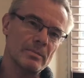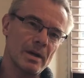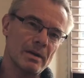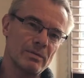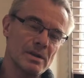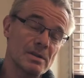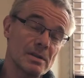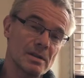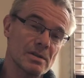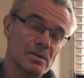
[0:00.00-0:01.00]

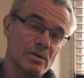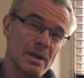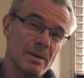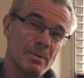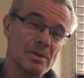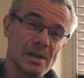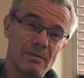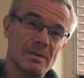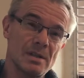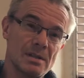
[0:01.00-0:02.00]
reached story number
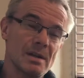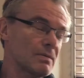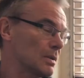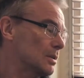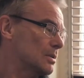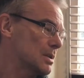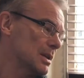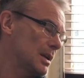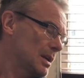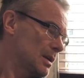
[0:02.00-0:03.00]
77
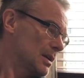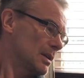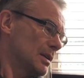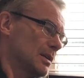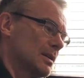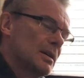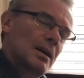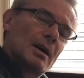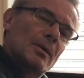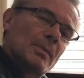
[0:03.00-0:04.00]
today,
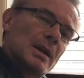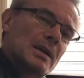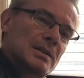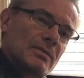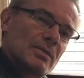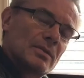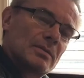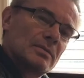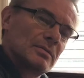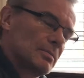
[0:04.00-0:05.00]
and as ever,
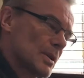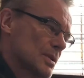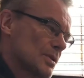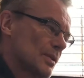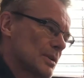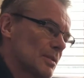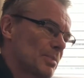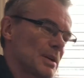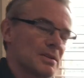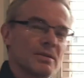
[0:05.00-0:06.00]
my stories are
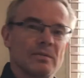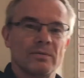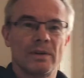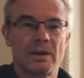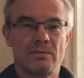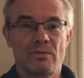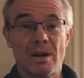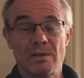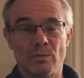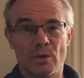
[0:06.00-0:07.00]
based on five
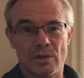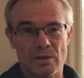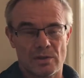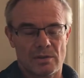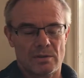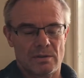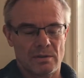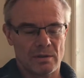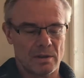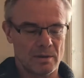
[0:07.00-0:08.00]
random words
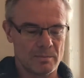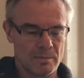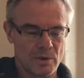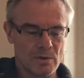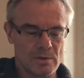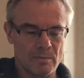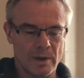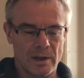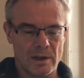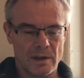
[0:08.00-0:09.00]
chosen
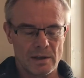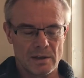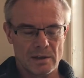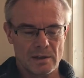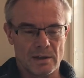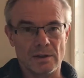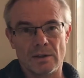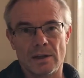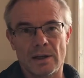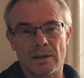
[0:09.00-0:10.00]
by an
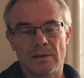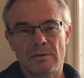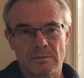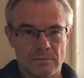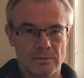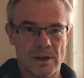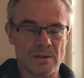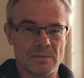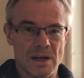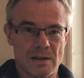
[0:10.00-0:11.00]
online
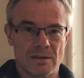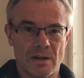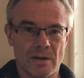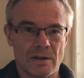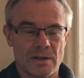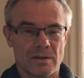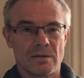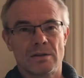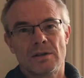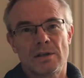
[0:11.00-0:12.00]
random text generator,
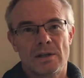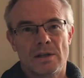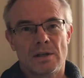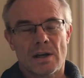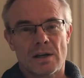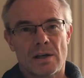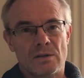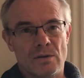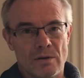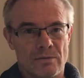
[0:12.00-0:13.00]
and I
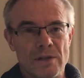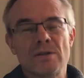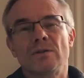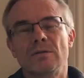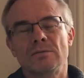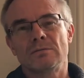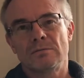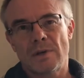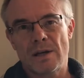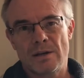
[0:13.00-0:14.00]
do not veto
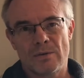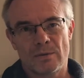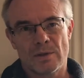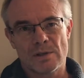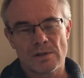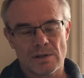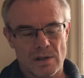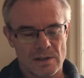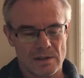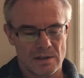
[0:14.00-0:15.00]
any of the words
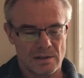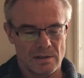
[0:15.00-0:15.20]
suggested,